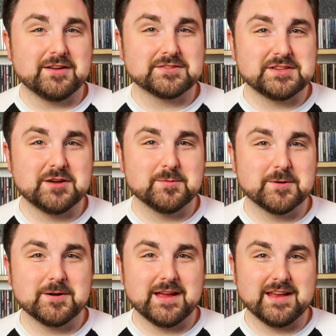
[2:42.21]

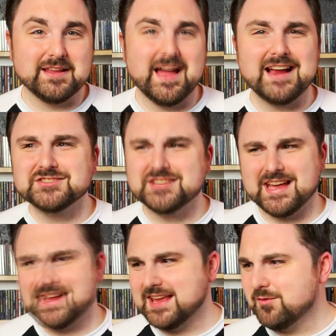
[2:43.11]
October. And actually,
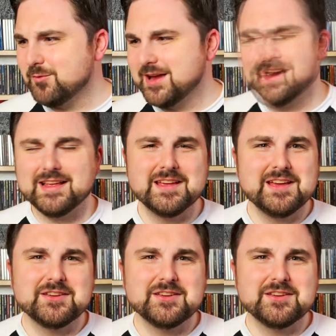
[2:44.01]
I can't wait.